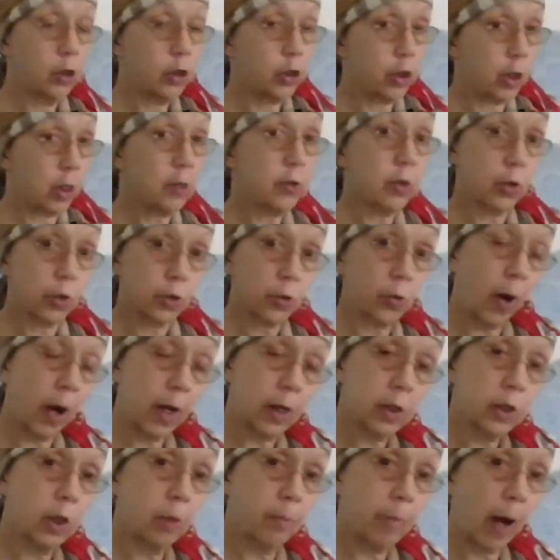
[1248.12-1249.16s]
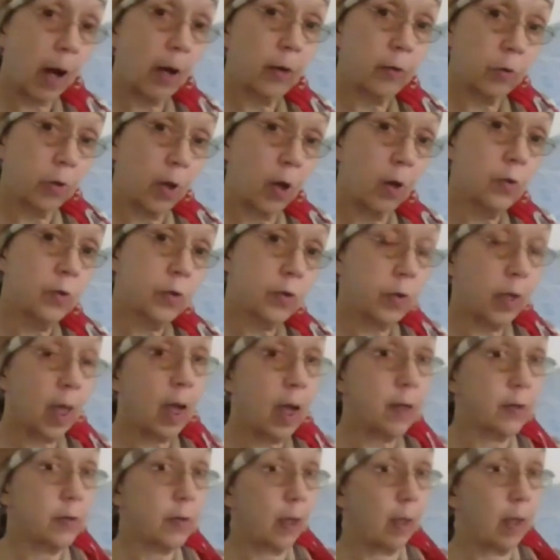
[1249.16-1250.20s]
Jesus Christ about those
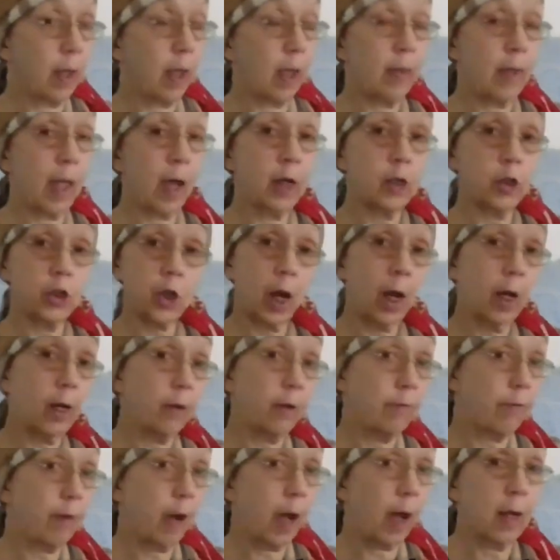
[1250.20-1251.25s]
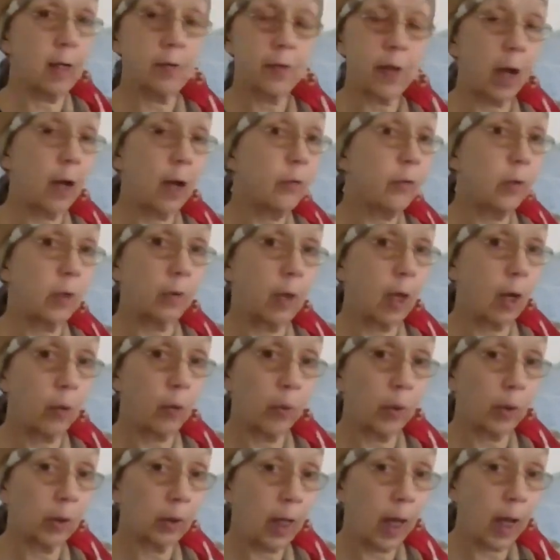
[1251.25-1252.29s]
things and then that child finds out that they
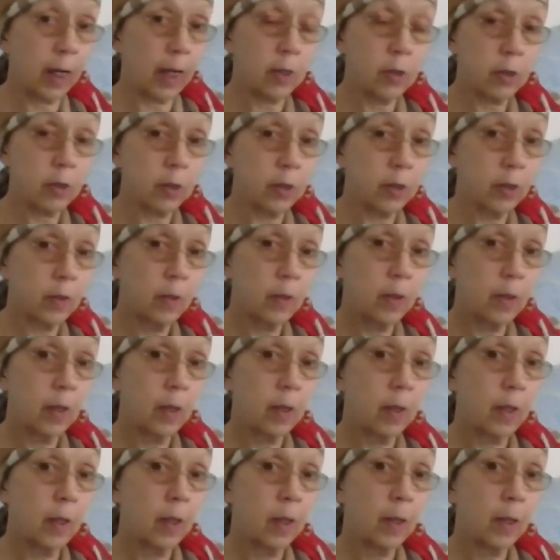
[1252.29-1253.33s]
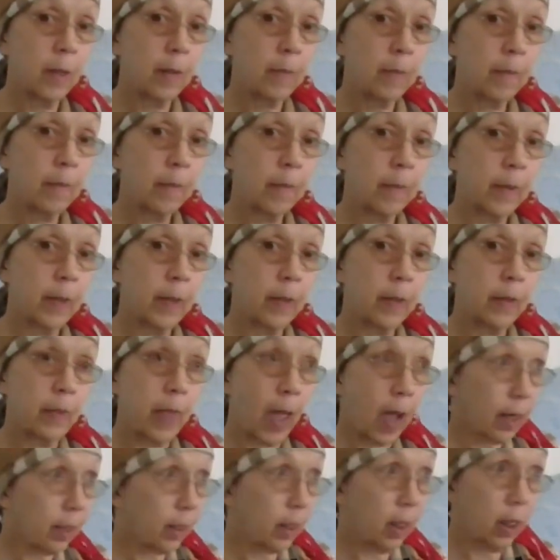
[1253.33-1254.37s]
were lied to,
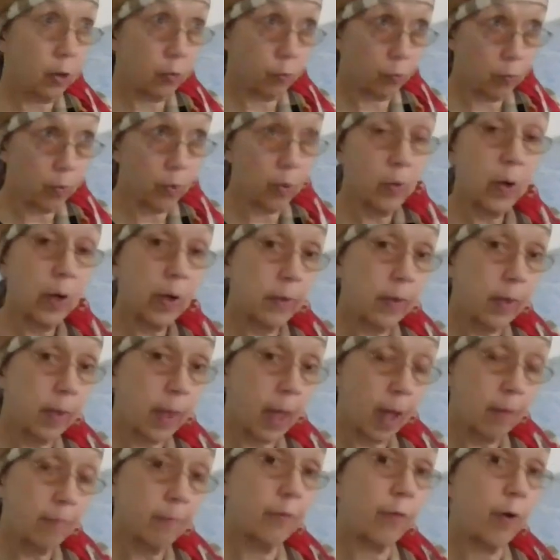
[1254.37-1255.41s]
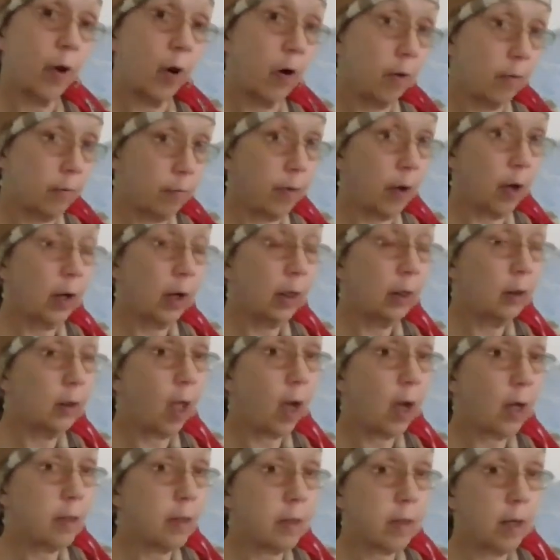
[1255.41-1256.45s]
that can ruin them for a very
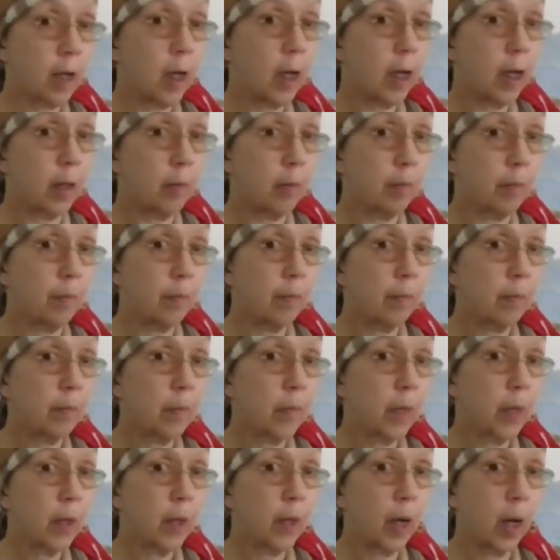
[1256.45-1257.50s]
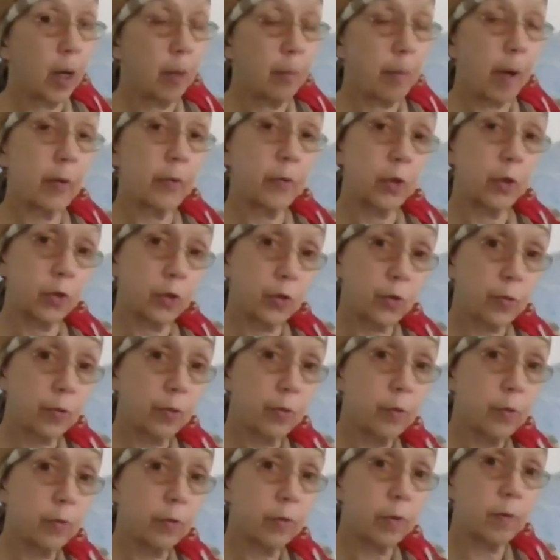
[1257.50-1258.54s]
long time about the
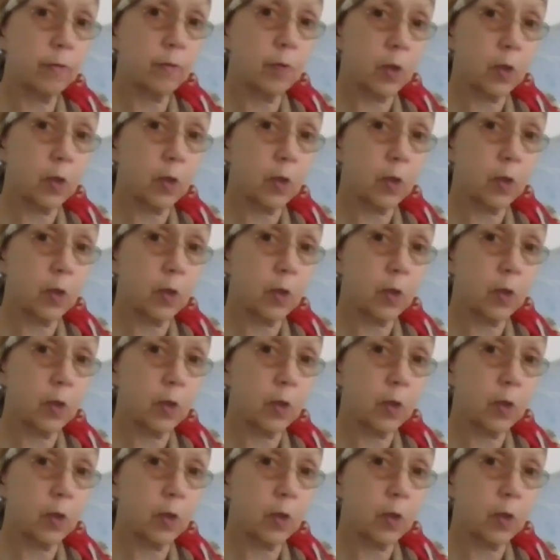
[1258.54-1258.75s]
truth of